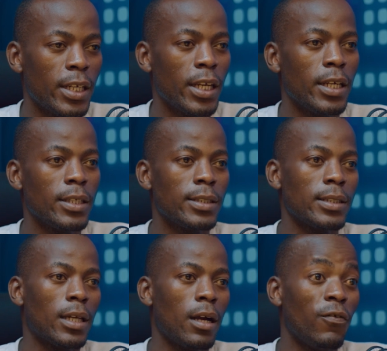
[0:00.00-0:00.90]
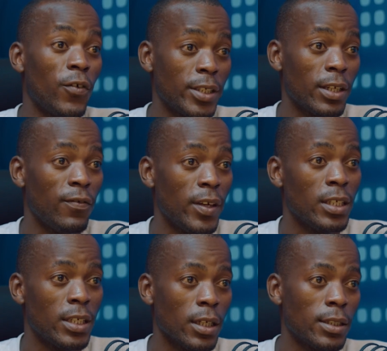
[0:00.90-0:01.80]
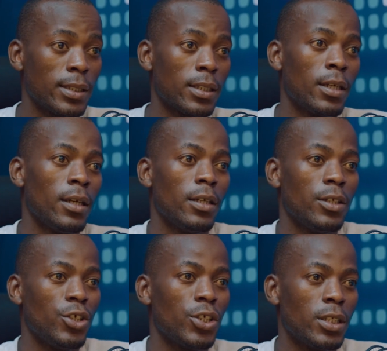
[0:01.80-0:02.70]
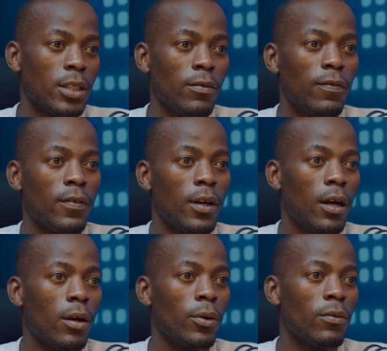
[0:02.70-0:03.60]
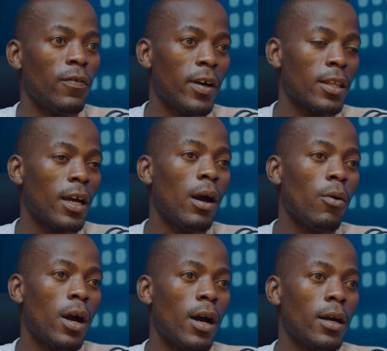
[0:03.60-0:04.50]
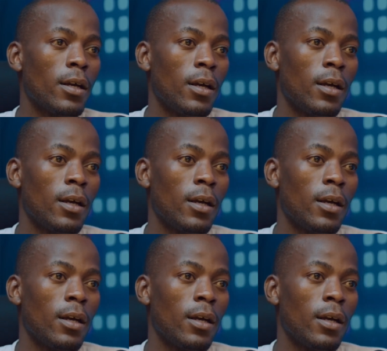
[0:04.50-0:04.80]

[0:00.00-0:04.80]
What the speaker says: Days 40 FinTechs initiative will further our